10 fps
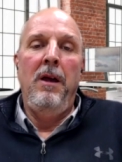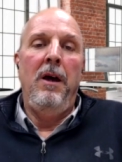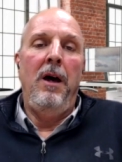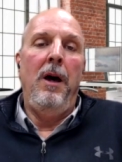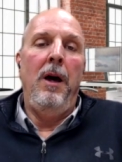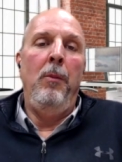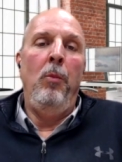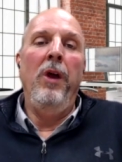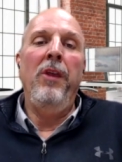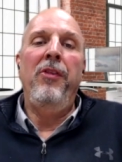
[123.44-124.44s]
Uh,
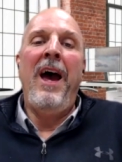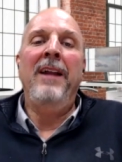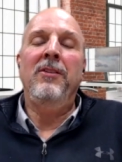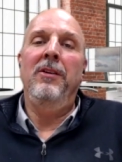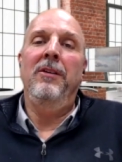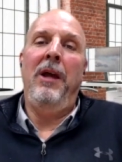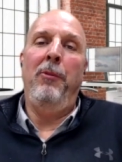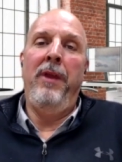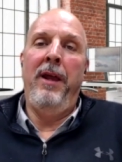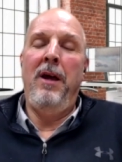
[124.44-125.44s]
with that, they were
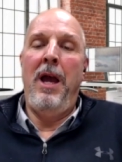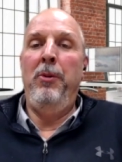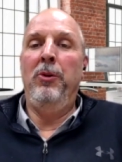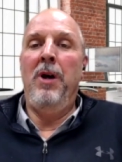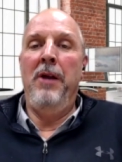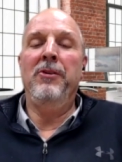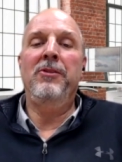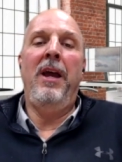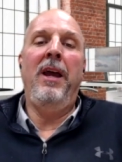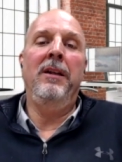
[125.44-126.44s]
then able to
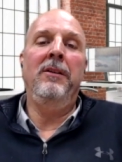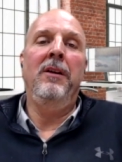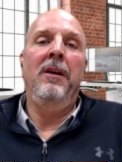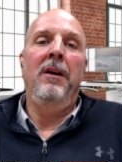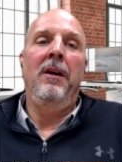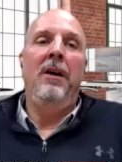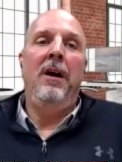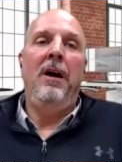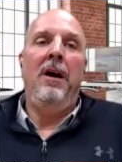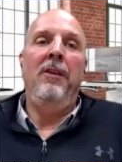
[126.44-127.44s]
understand
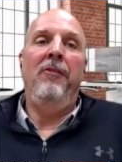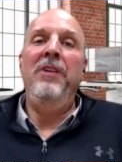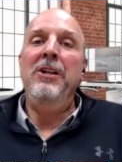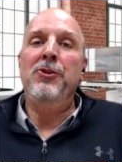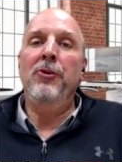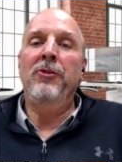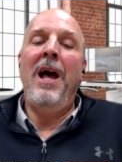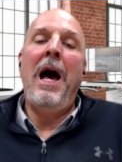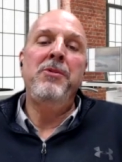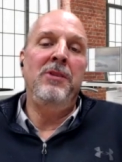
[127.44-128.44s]
uh, the features and
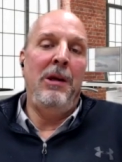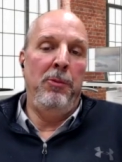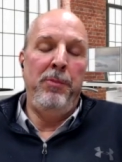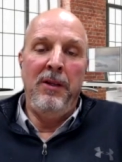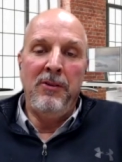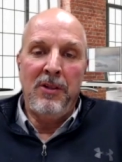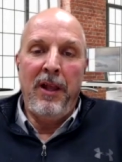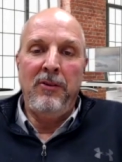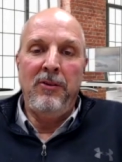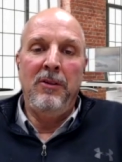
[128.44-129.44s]
options that were being
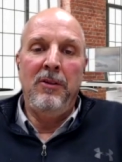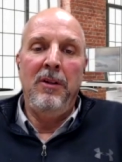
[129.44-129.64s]
selected.